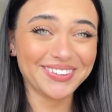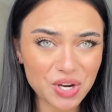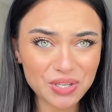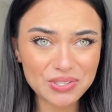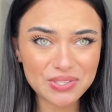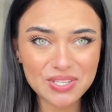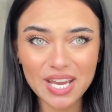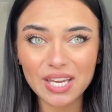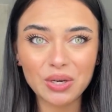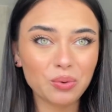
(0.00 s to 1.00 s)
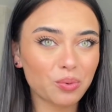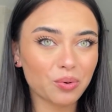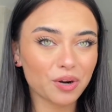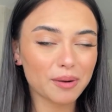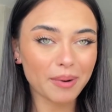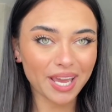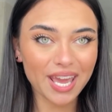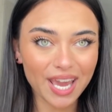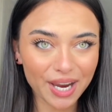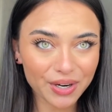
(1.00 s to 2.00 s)
Just ignore my
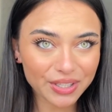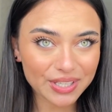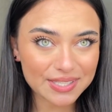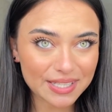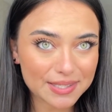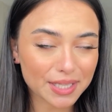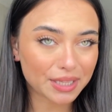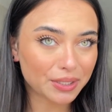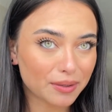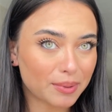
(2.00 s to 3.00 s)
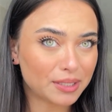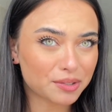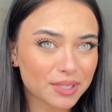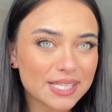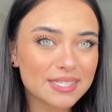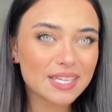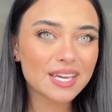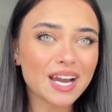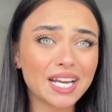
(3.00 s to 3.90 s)
hair because it's a little bit greasy.